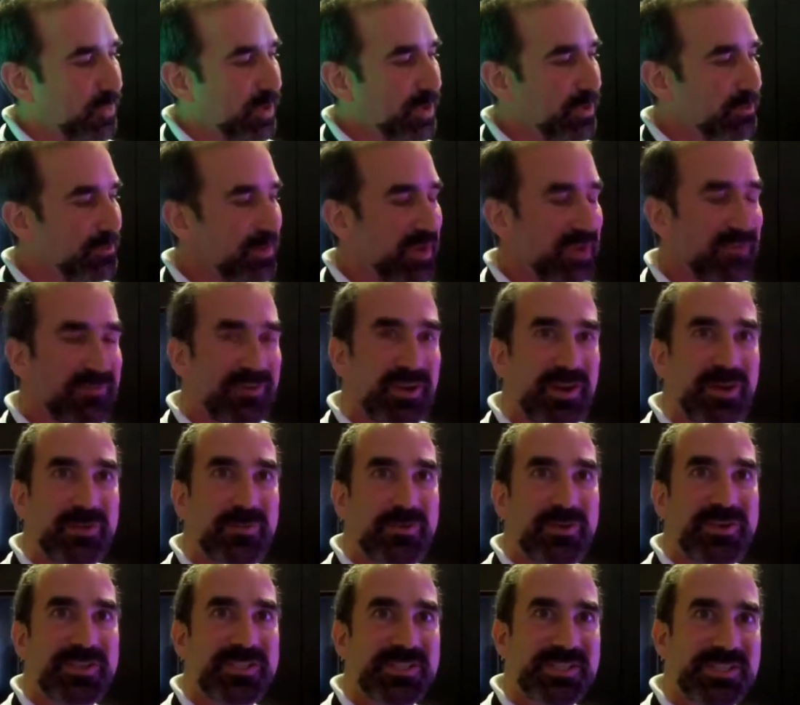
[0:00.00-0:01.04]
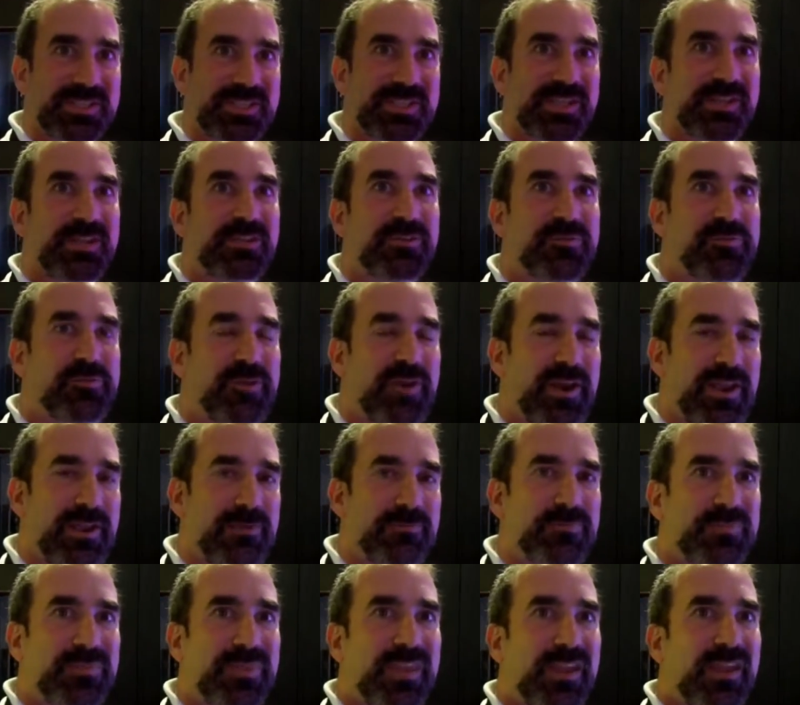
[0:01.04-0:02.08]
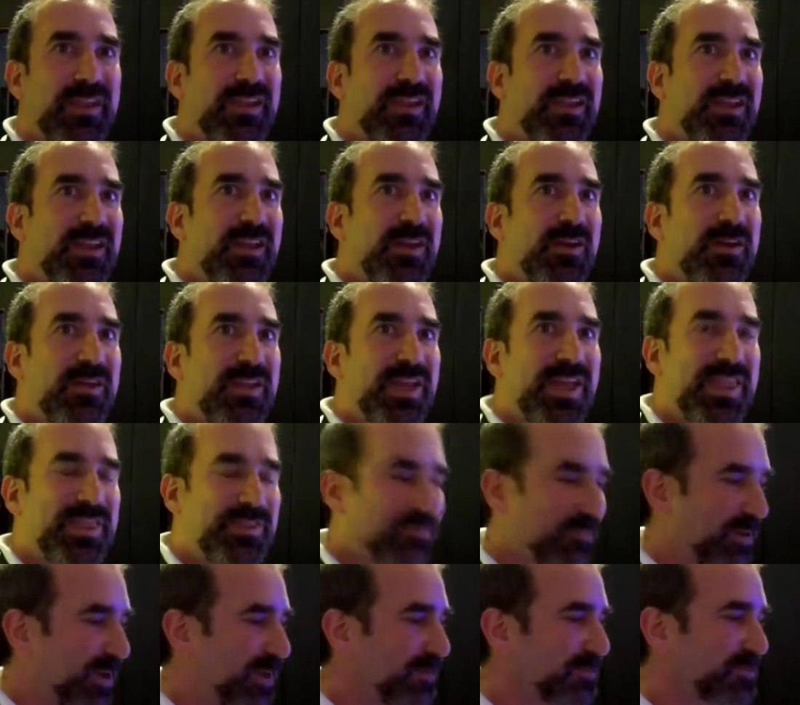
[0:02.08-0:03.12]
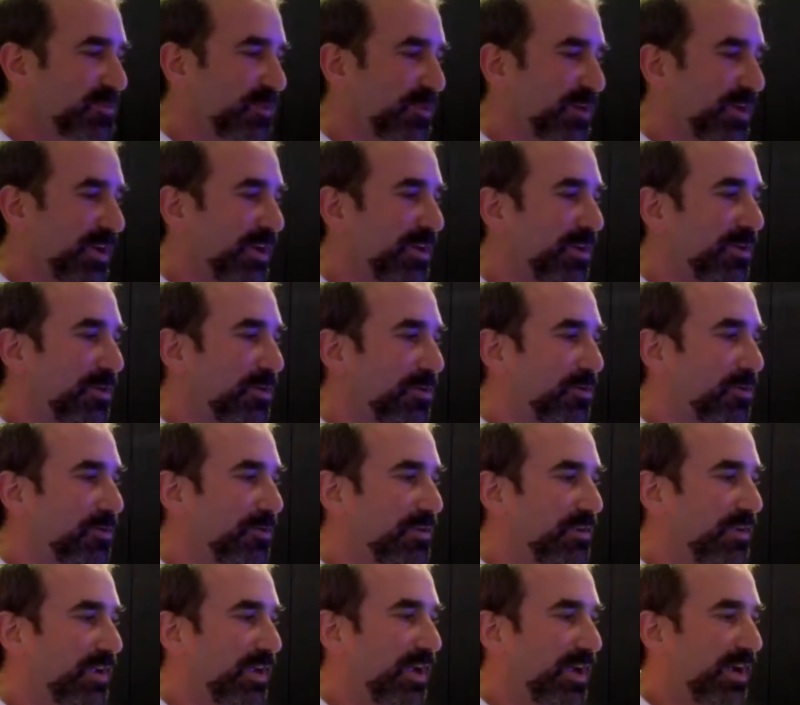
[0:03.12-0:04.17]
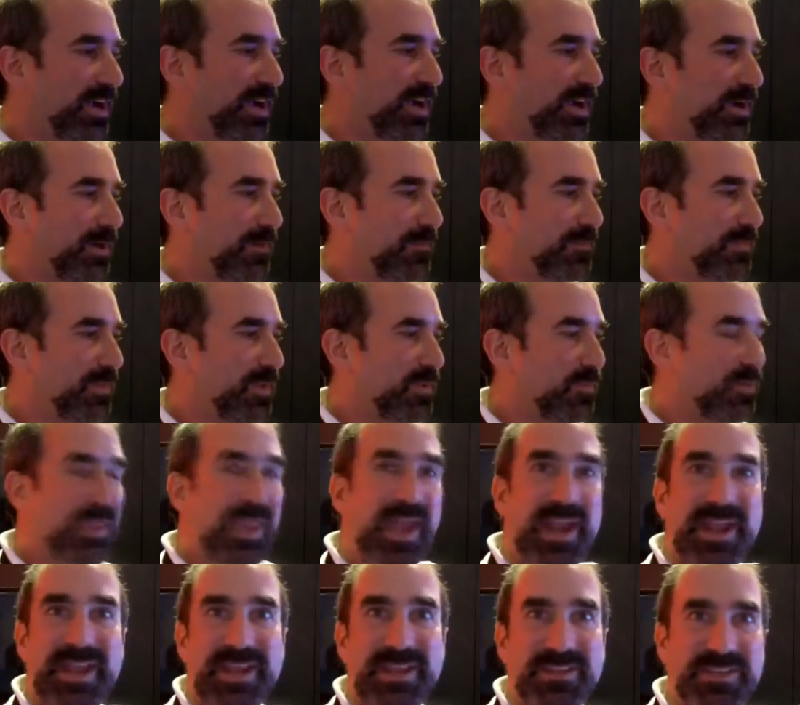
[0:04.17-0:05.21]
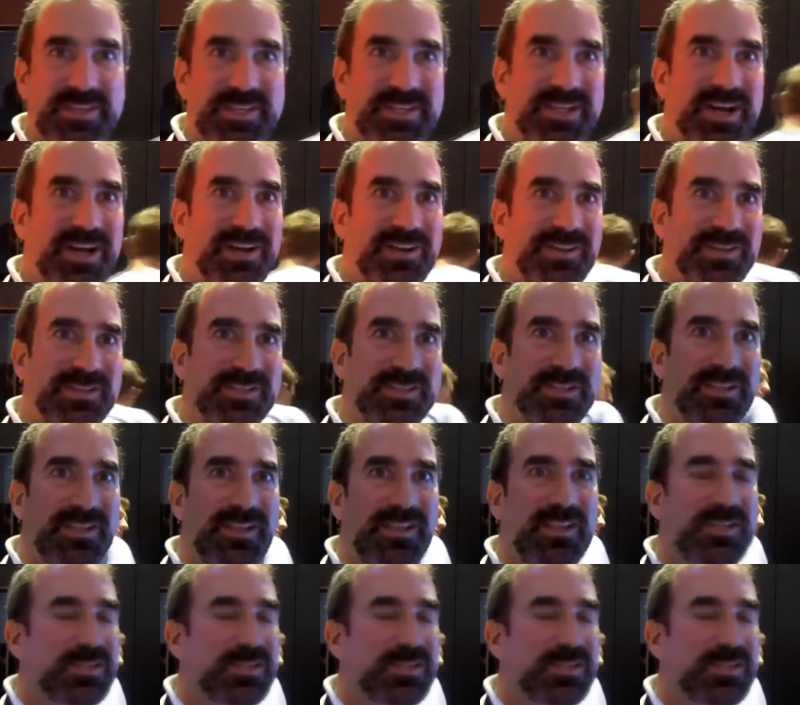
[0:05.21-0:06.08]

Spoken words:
what will be available is a single frame, and the frames will go with any of the tiles.